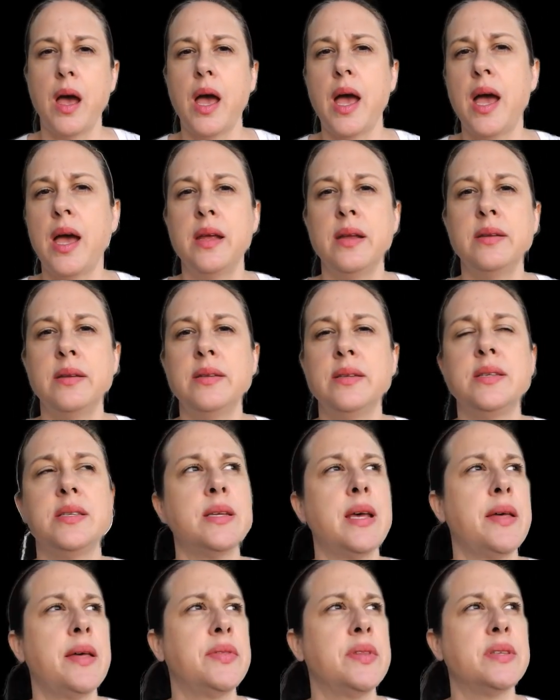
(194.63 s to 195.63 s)
And
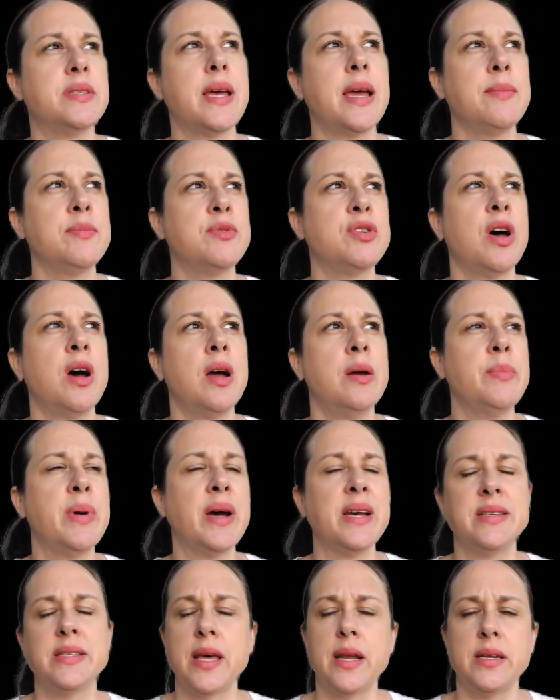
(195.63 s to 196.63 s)
at the same time,
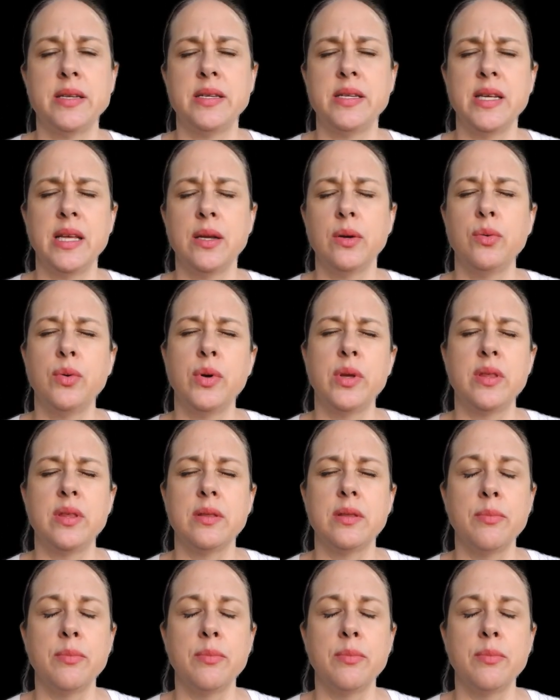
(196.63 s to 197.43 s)
I started dealing with